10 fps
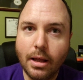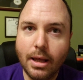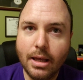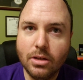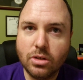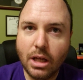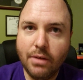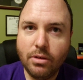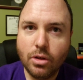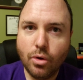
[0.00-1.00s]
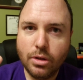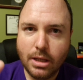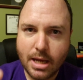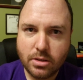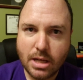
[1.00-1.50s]
is, even though
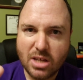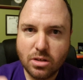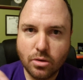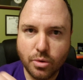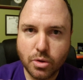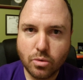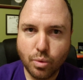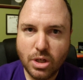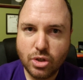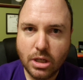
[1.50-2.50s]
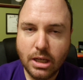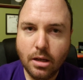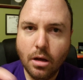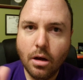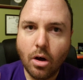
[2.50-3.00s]
the SDI signal is 3G,